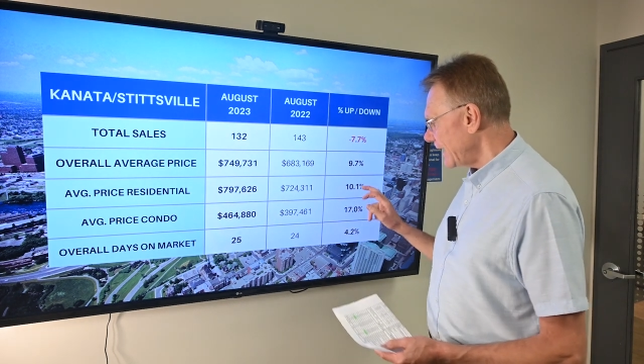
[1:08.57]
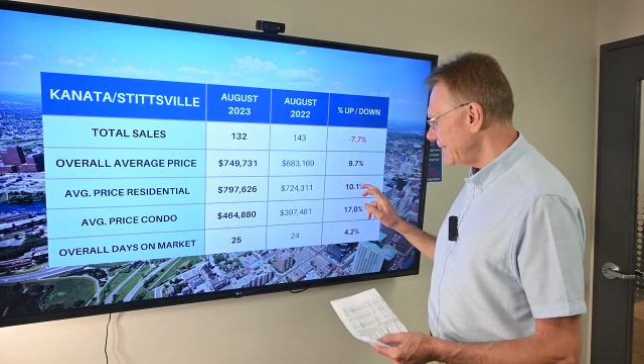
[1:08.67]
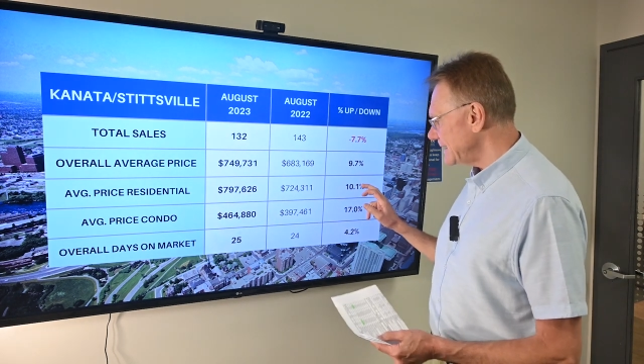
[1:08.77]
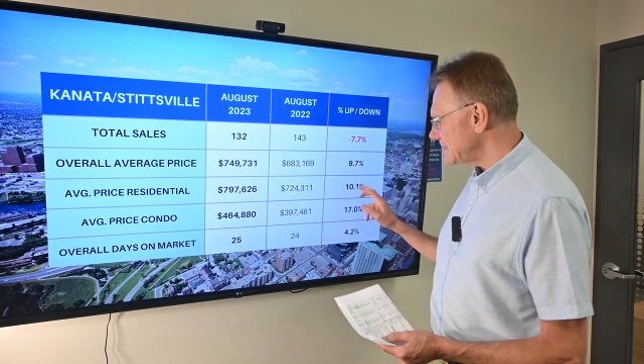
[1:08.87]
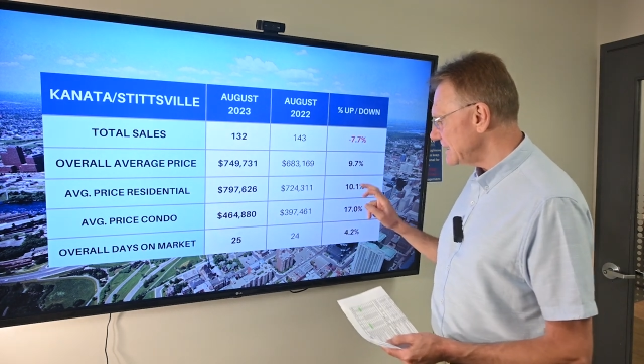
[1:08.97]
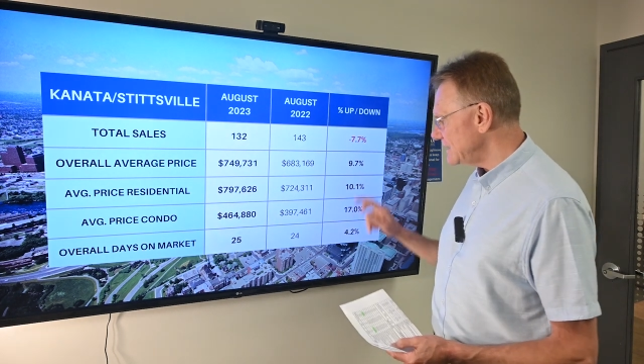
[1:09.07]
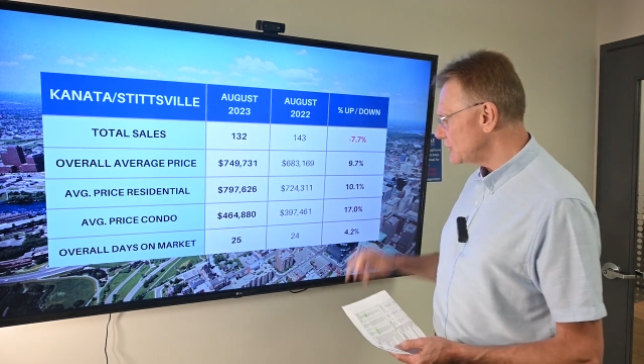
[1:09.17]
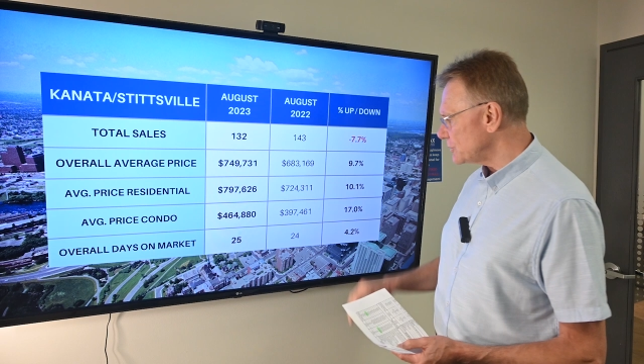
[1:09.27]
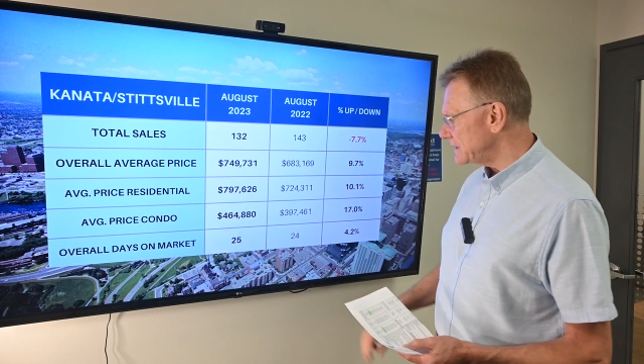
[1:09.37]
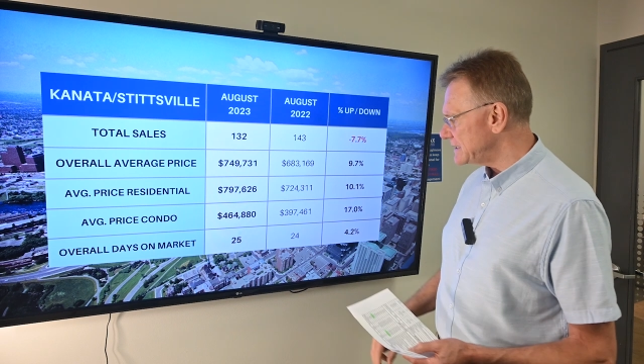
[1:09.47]
and that's an
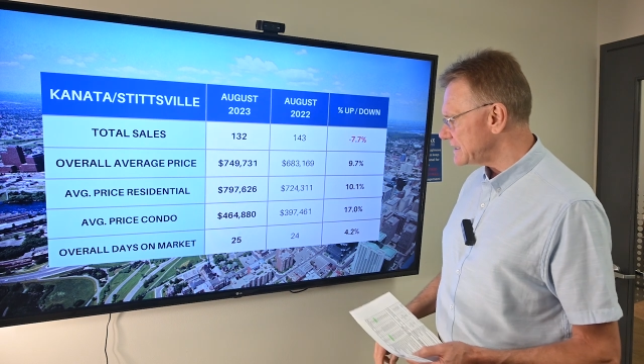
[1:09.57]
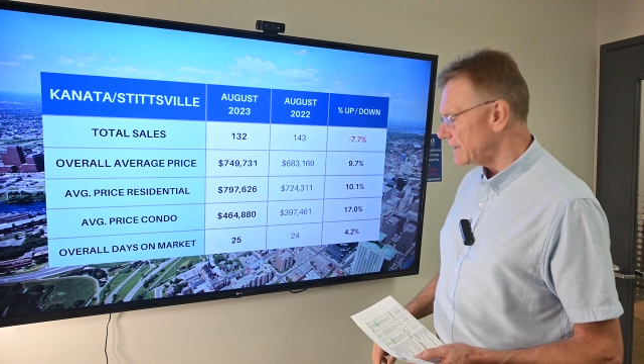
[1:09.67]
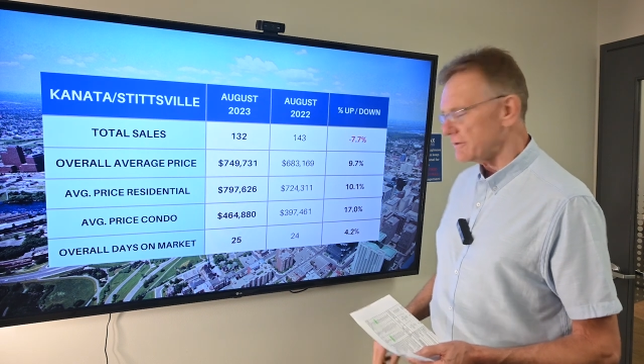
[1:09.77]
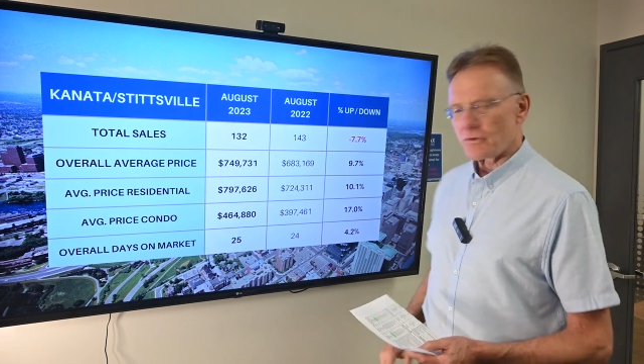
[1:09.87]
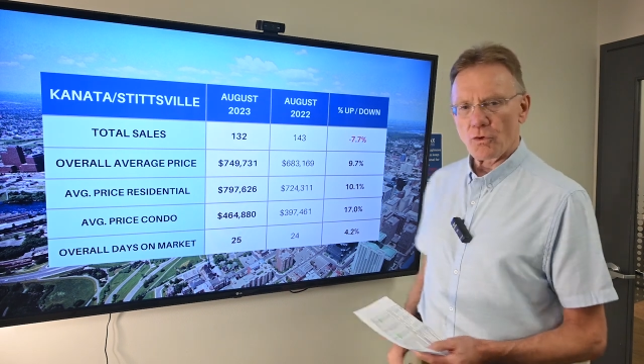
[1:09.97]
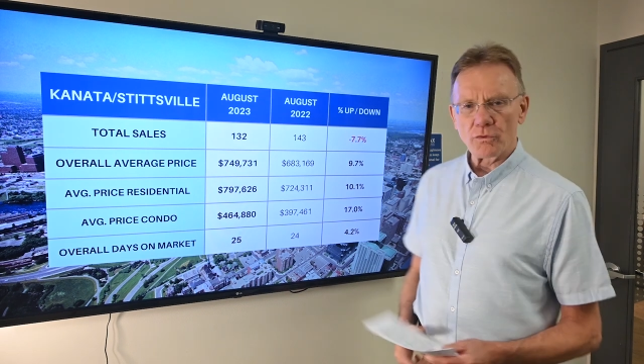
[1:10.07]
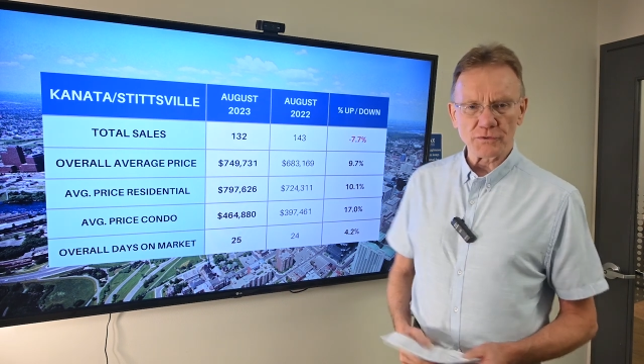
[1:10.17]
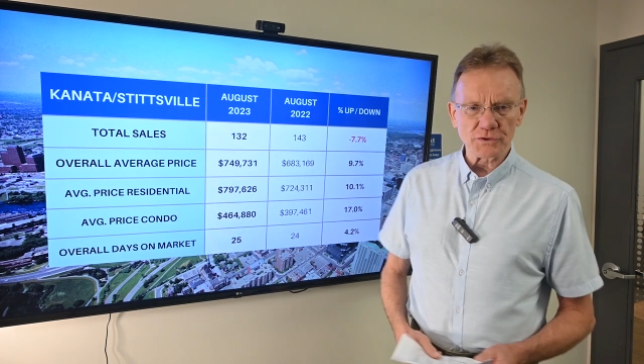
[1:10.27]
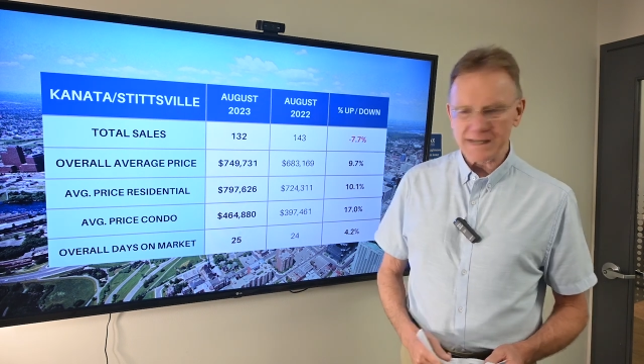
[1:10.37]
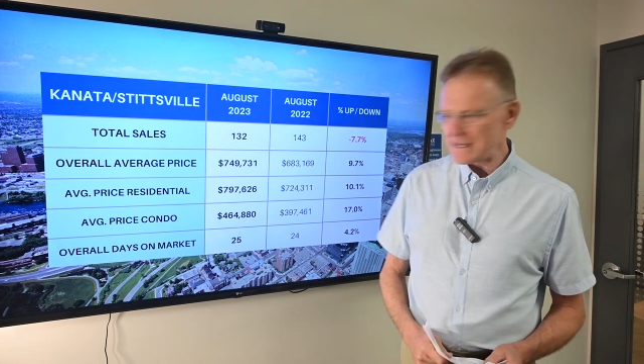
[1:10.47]
increase of
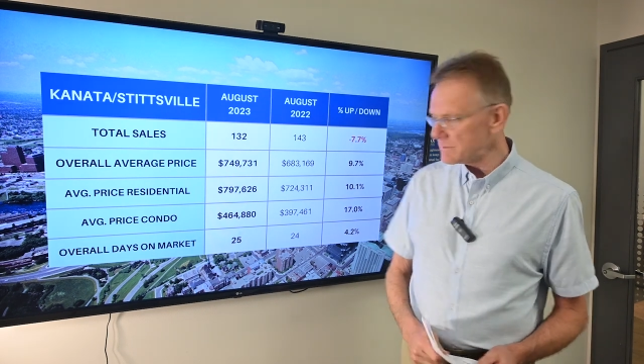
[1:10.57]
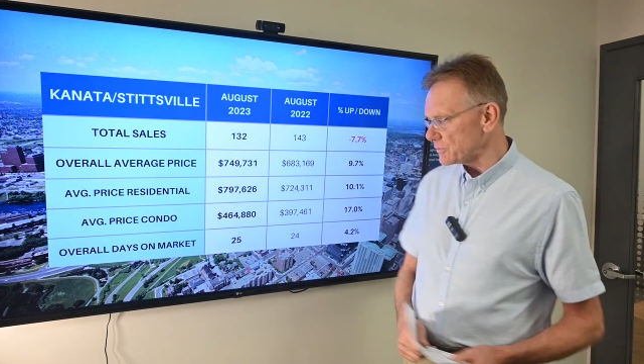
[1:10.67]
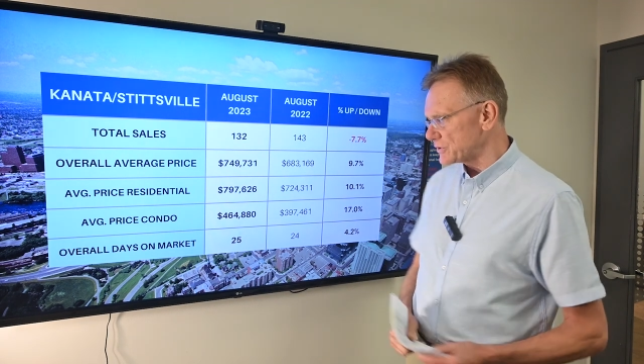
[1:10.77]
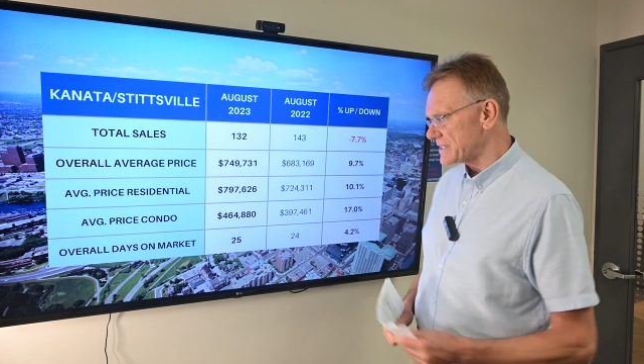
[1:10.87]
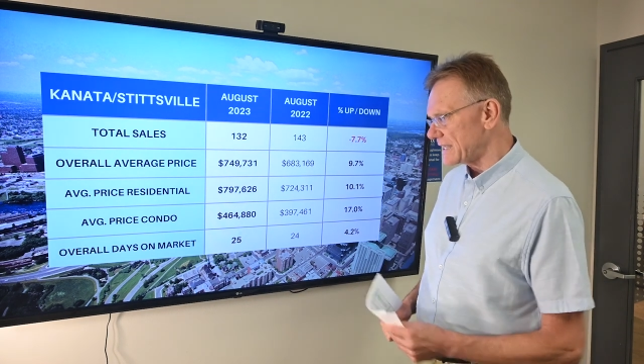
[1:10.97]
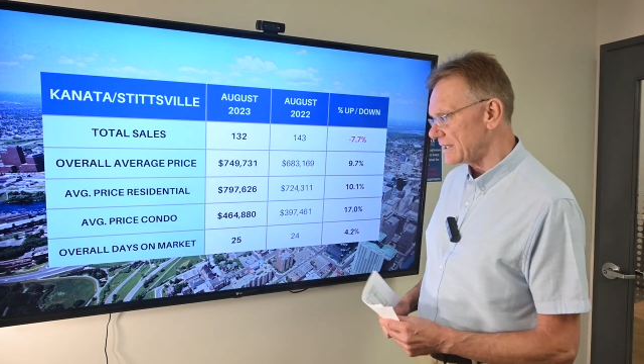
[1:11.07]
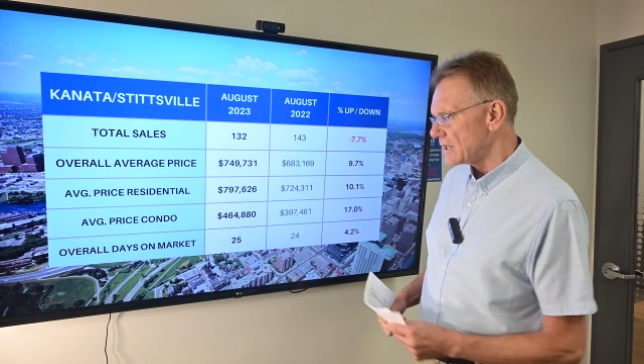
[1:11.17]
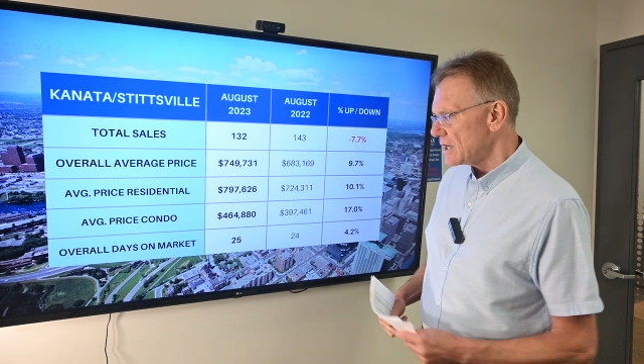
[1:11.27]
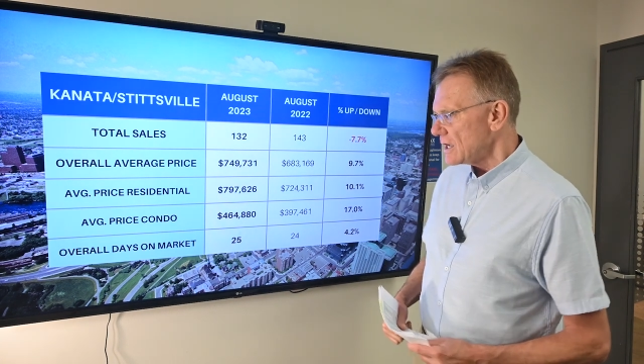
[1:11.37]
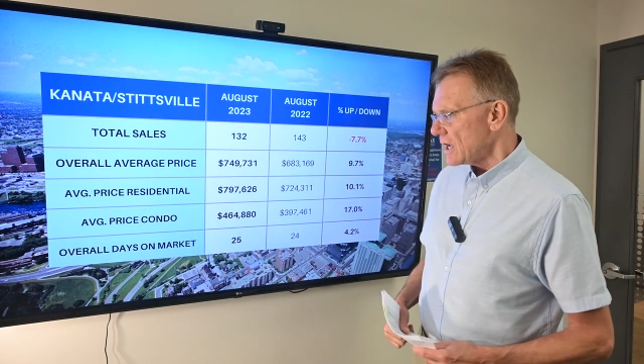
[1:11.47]
over 10%.